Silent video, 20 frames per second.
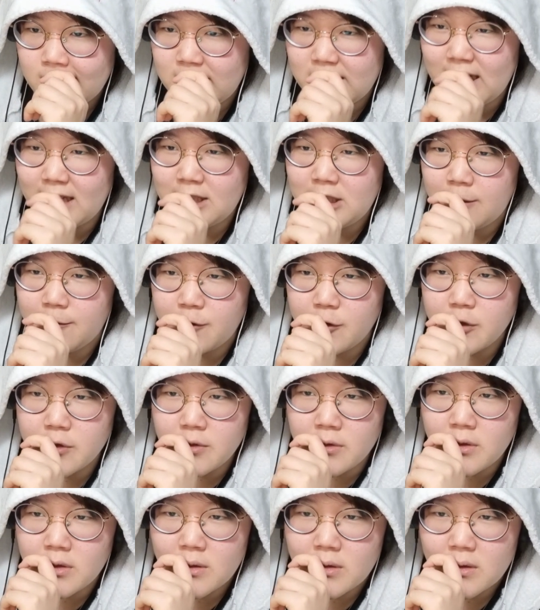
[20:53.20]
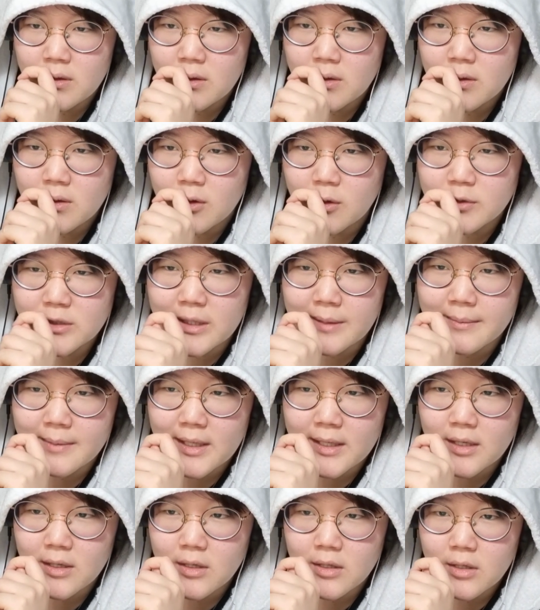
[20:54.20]
Is that Chifuyu? What was that
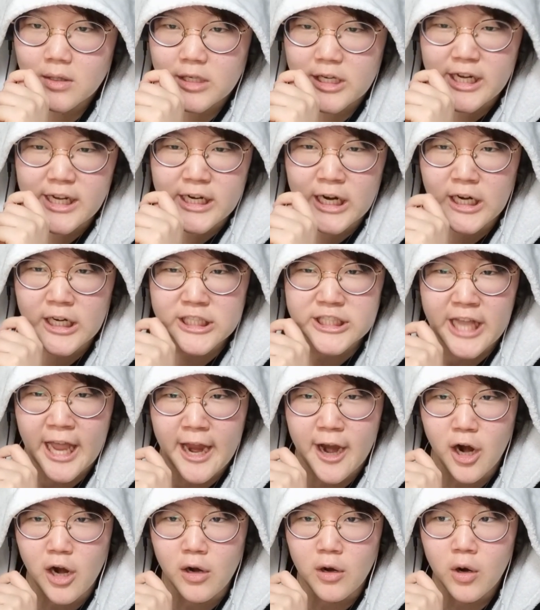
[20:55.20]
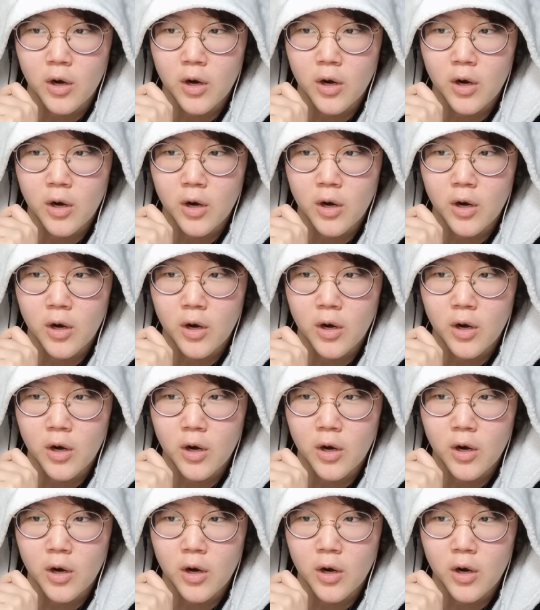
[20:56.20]
Mike? Did he cut his hair?